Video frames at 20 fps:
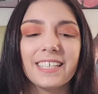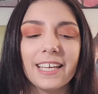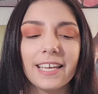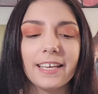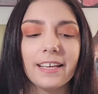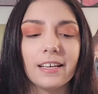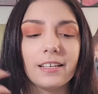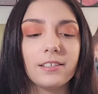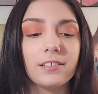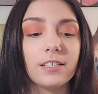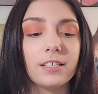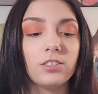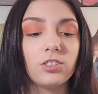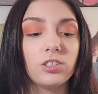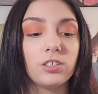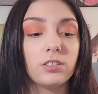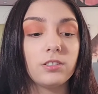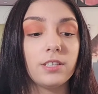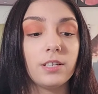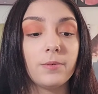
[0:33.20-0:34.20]
Hey guys, Angie here.
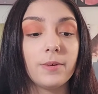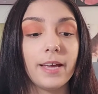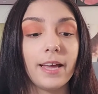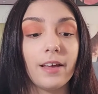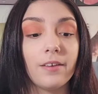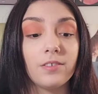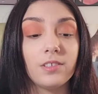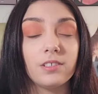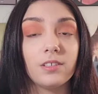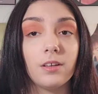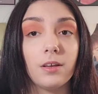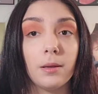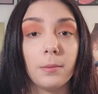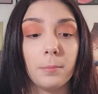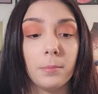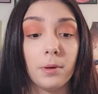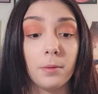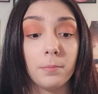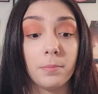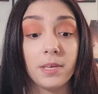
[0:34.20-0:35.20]
Today we have some
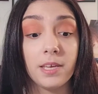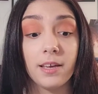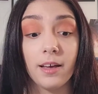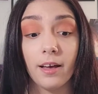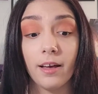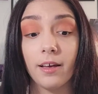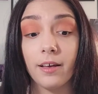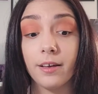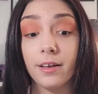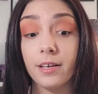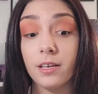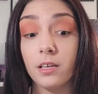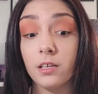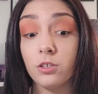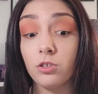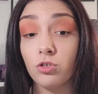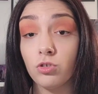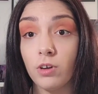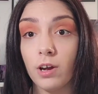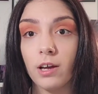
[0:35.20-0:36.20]
BI
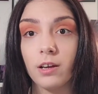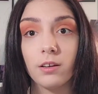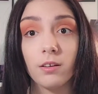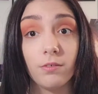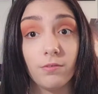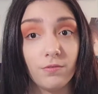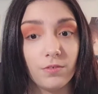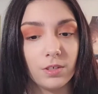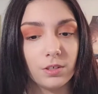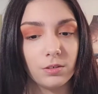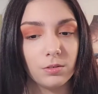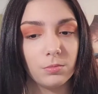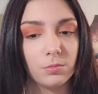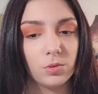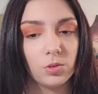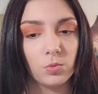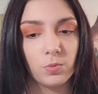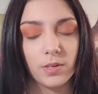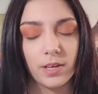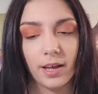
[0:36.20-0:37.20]
track films.
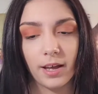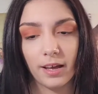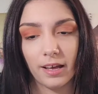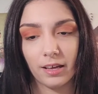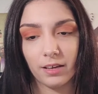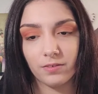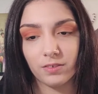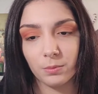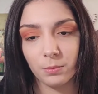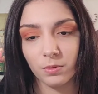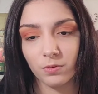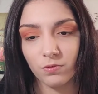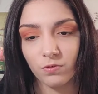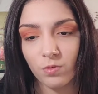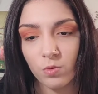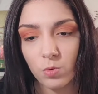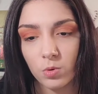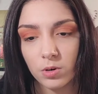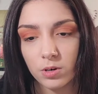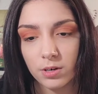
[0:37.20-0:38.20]
We have number
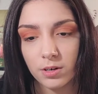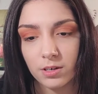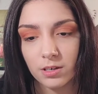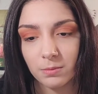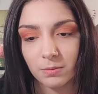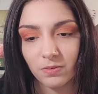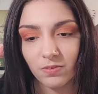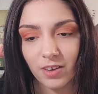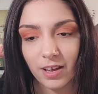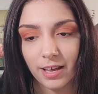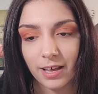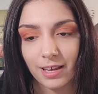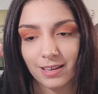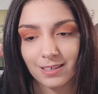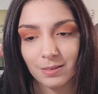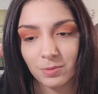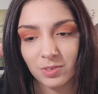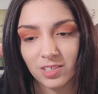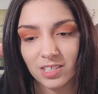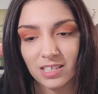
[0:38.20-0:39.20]
4, number 5, number
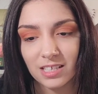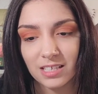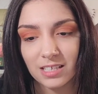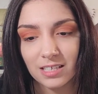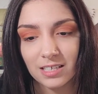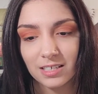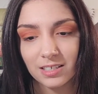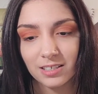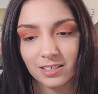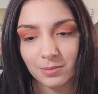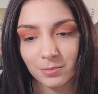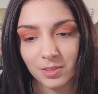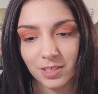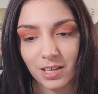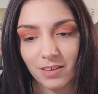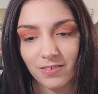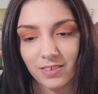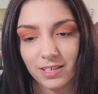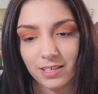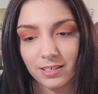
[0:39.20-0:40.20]
6, number
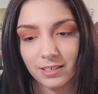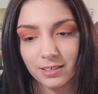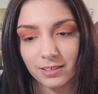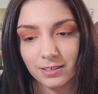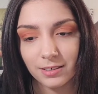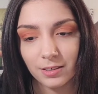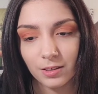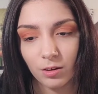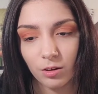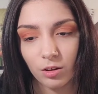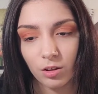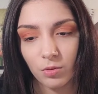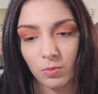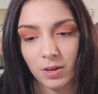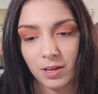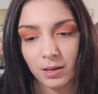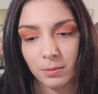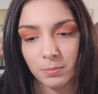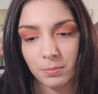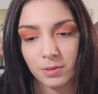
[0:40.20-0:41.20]
7, all the way
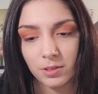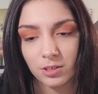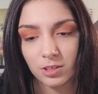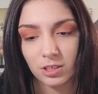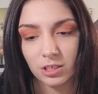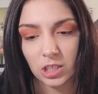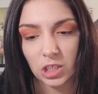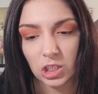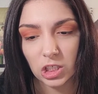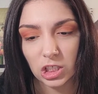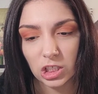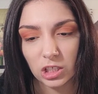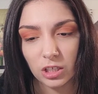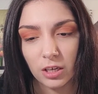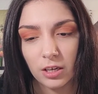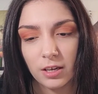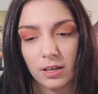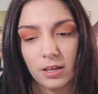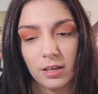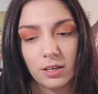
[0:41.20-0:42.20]
up until
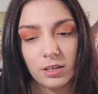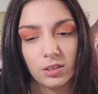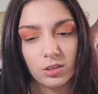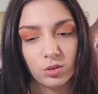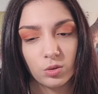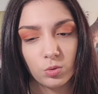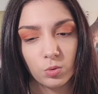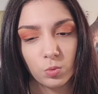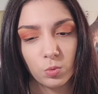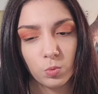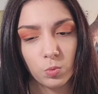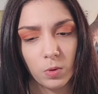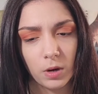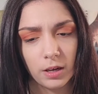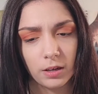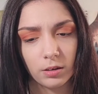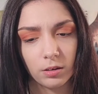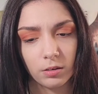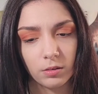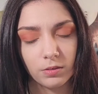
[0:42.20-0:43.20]

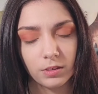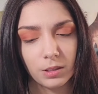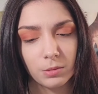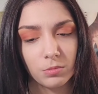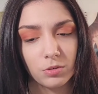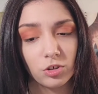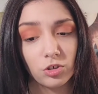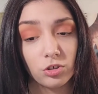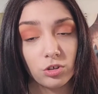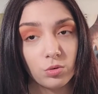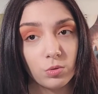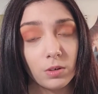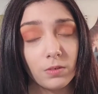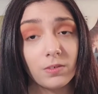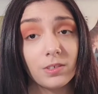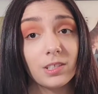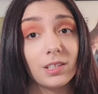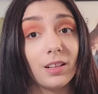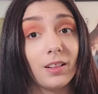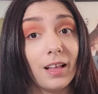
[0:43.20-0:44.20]
12, and I'm pretty sure 12 was
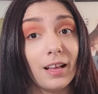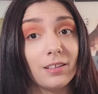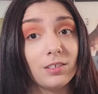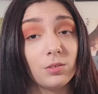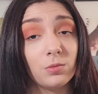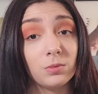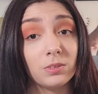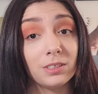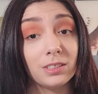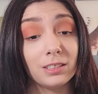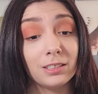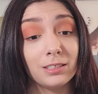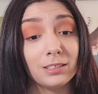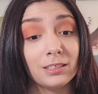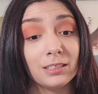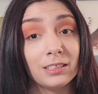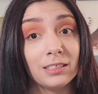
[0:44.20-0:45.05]
the last one.